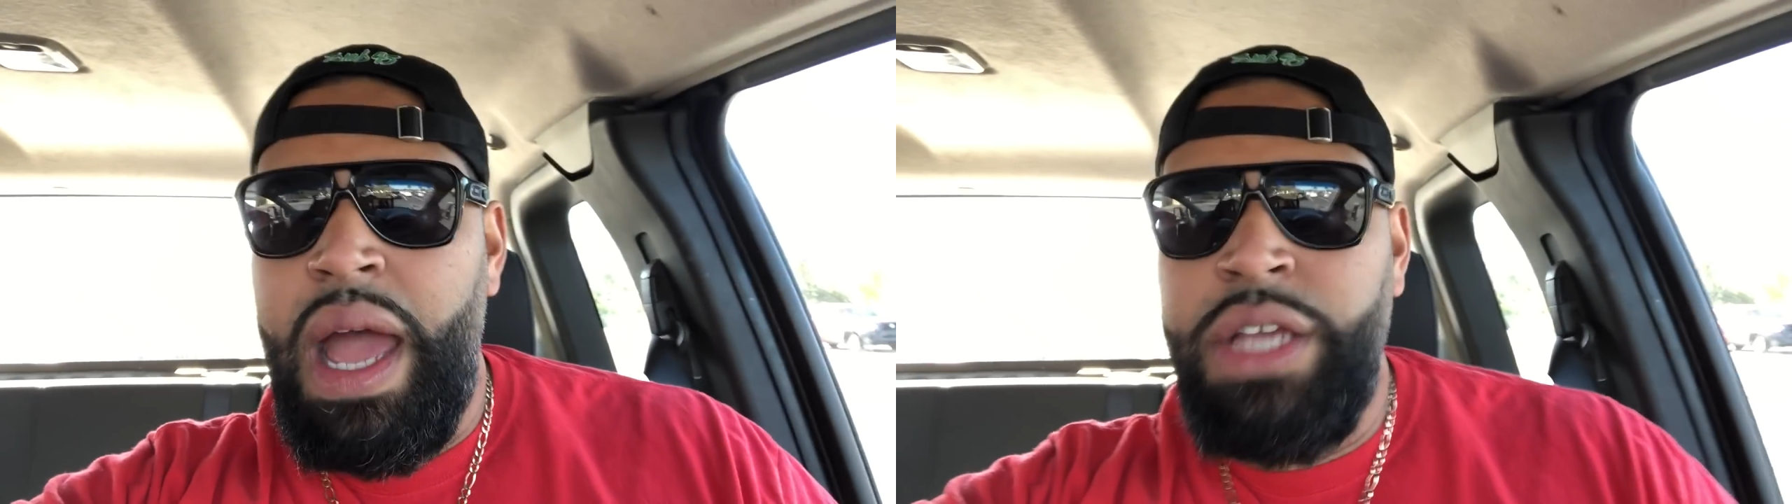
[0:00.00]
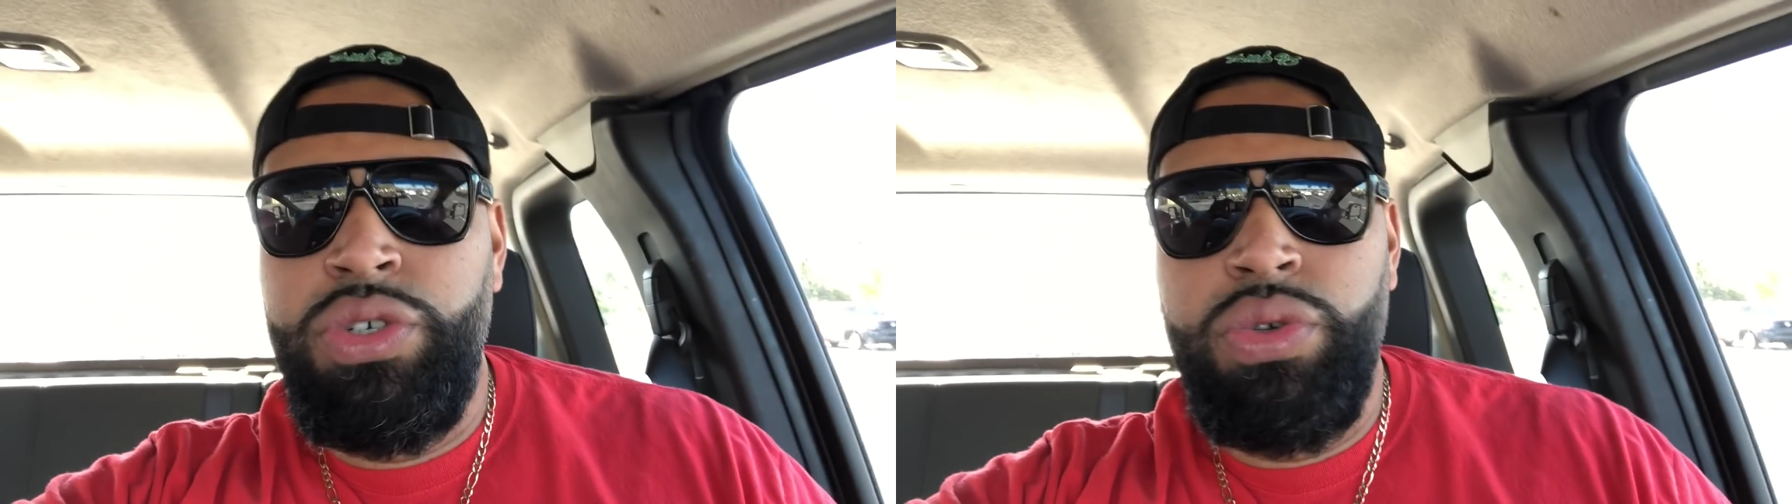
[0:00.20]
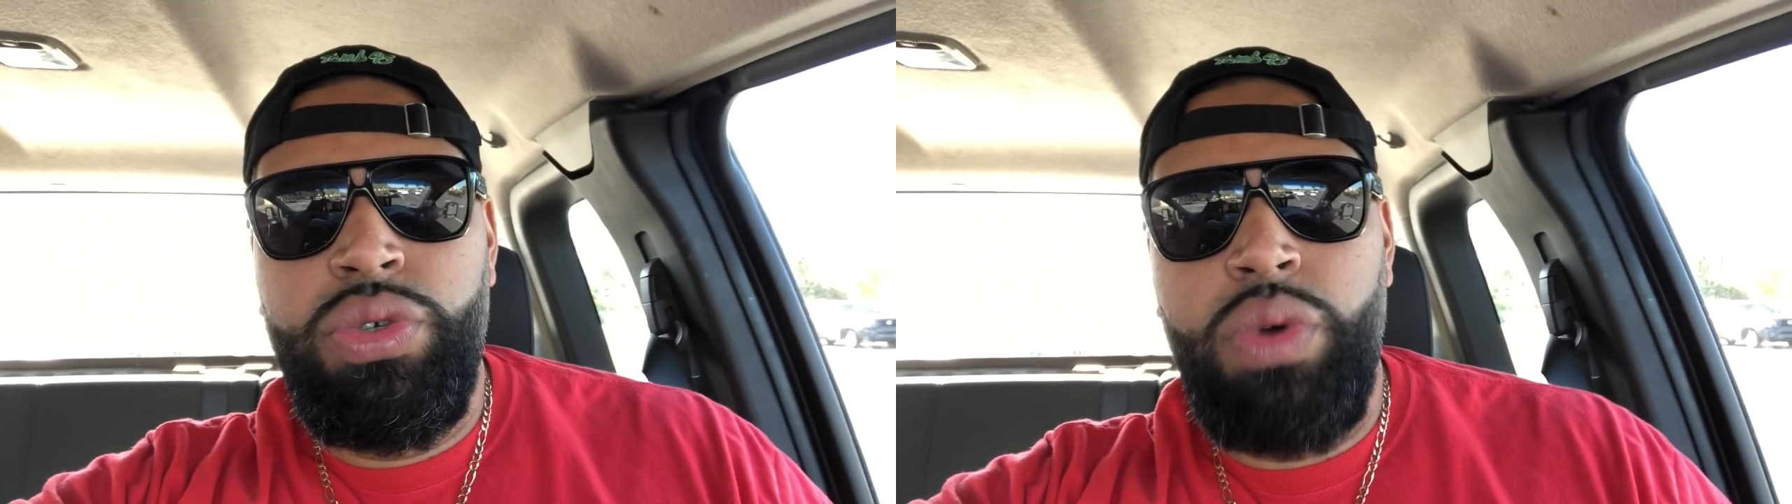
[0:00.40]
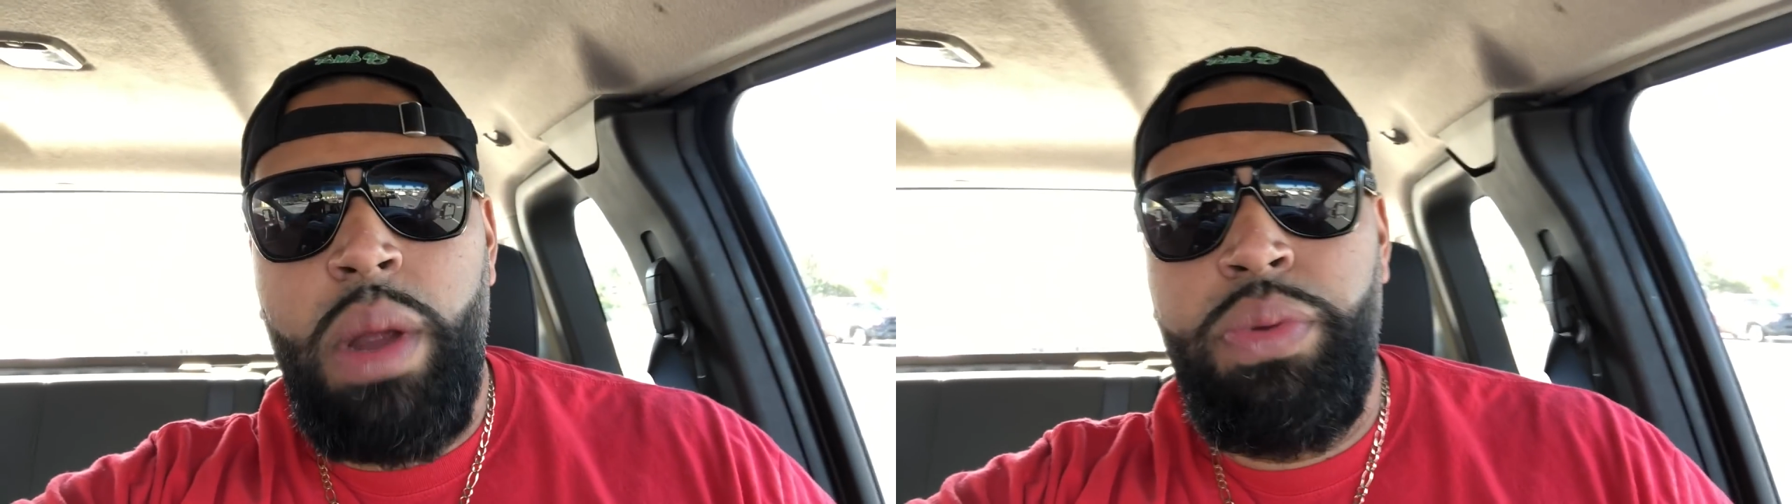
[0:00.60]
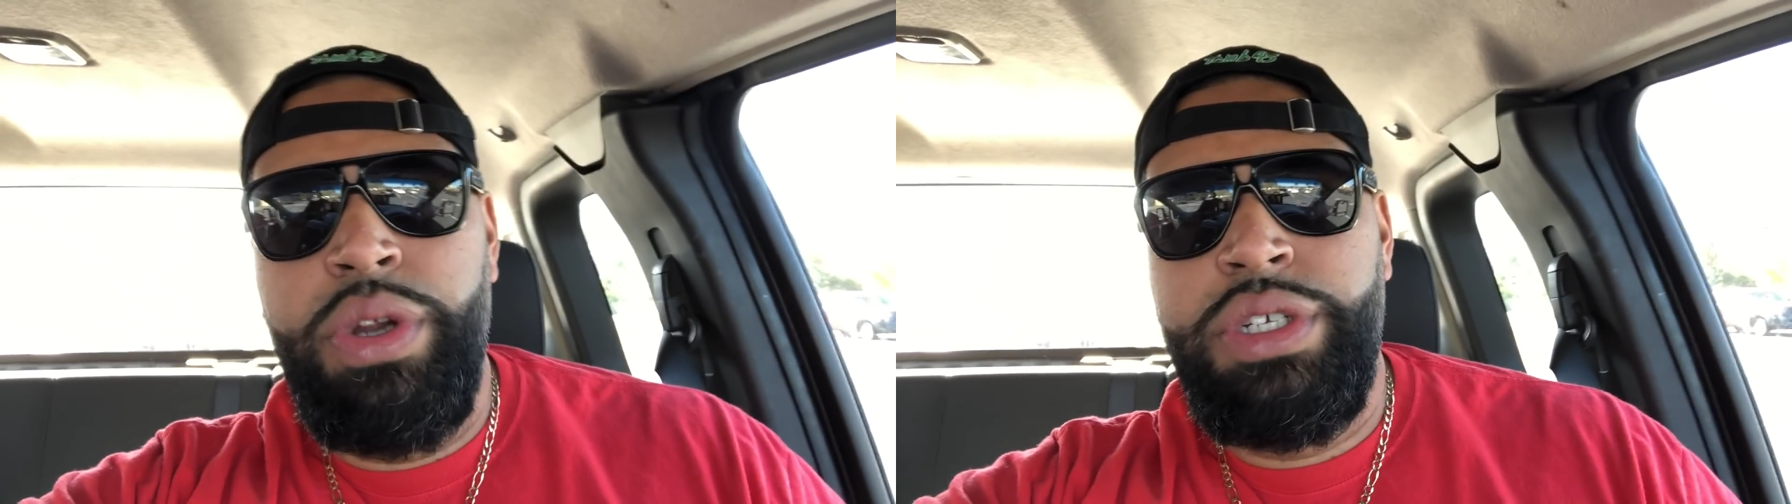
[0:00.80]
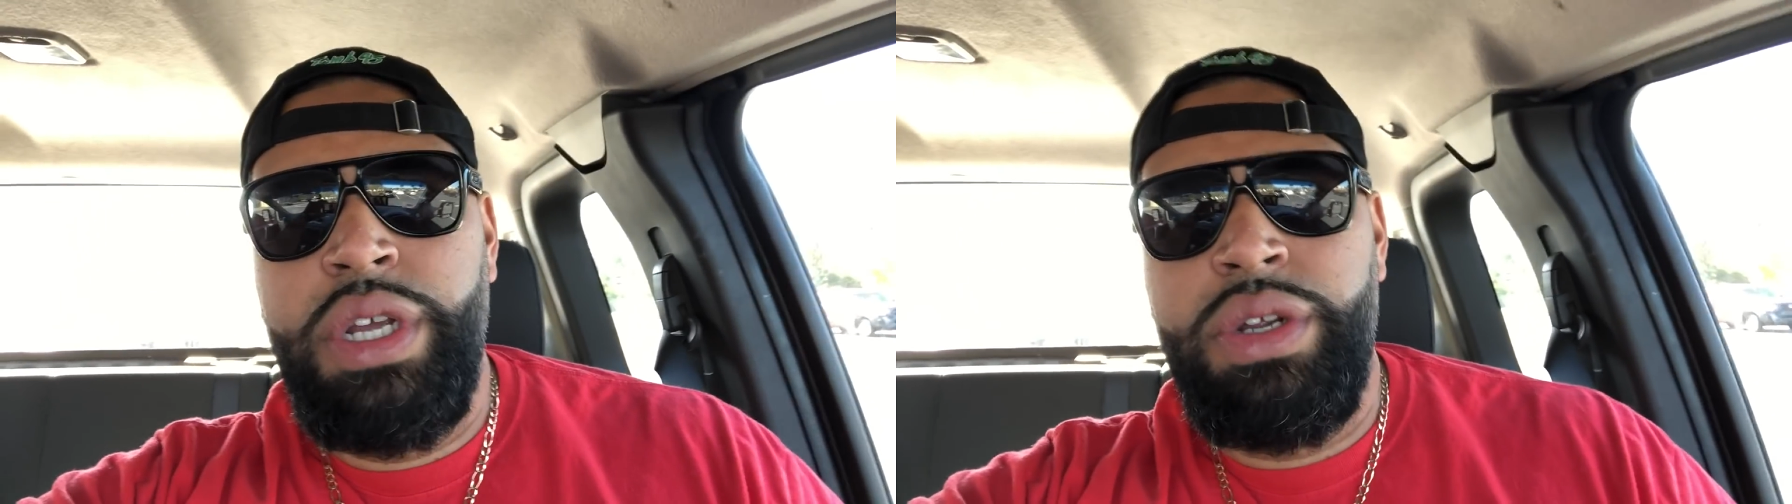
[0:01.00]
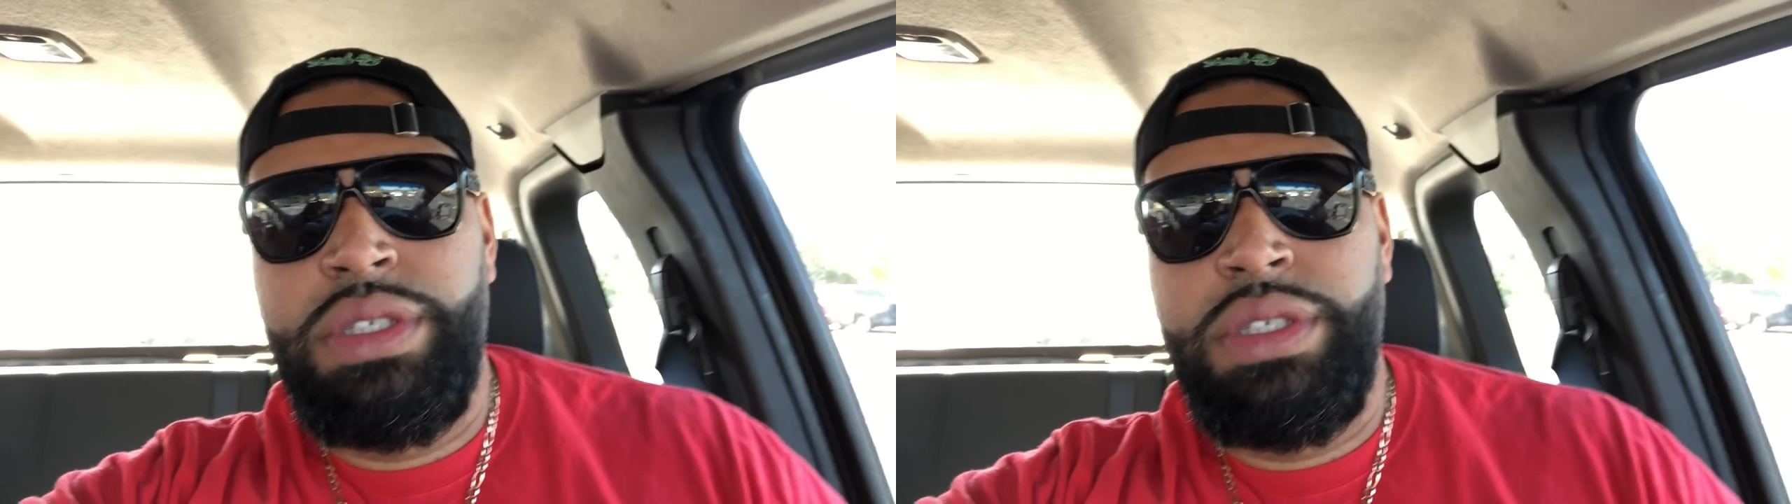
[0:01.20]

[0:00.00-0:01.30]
As usual, I appreciate your